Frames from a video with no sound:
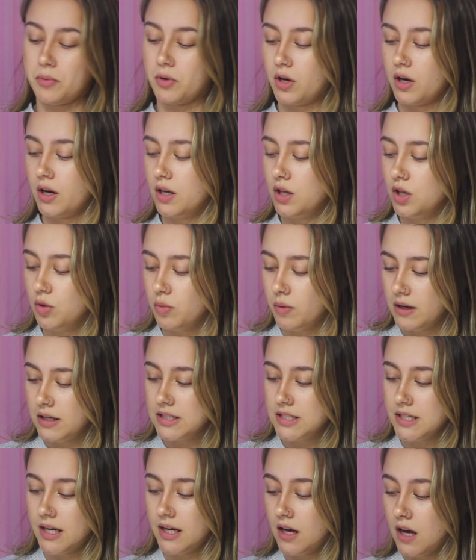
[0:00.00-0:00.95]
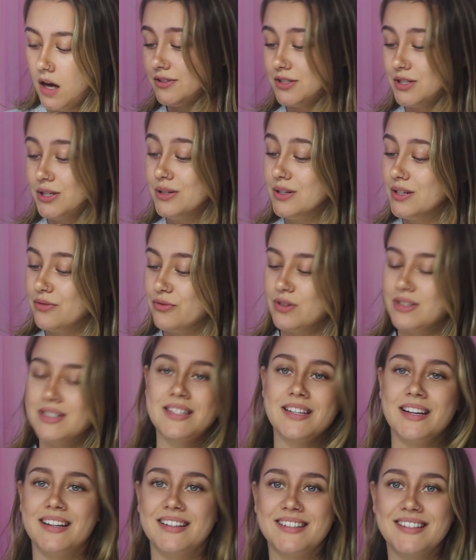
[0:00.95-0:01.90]
okay, you want to take two different
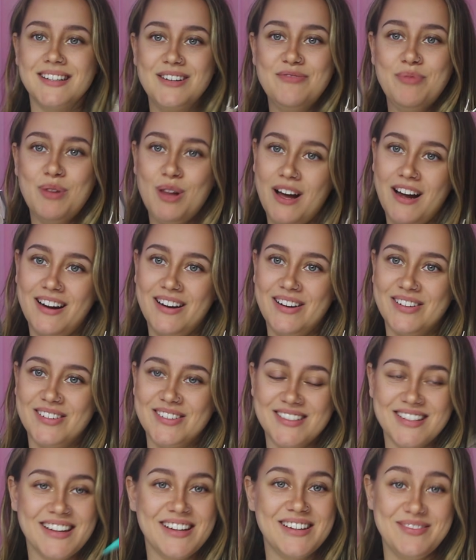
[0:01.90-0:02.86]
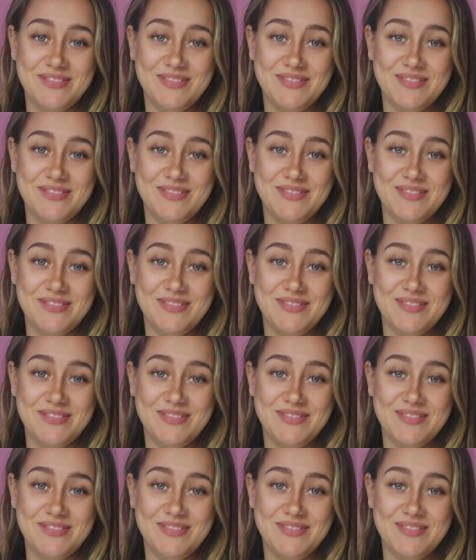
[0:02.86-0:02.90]
sets of pliers.